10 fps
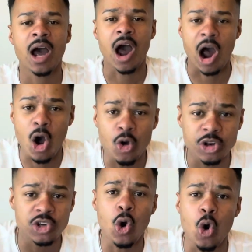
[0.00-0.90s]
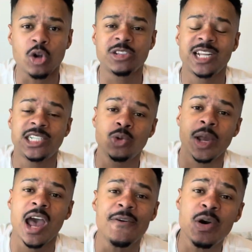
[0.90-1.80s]
All the doors that you
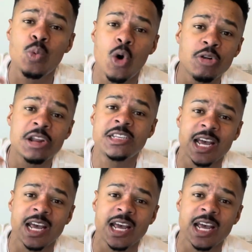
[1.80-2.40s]
ever wanted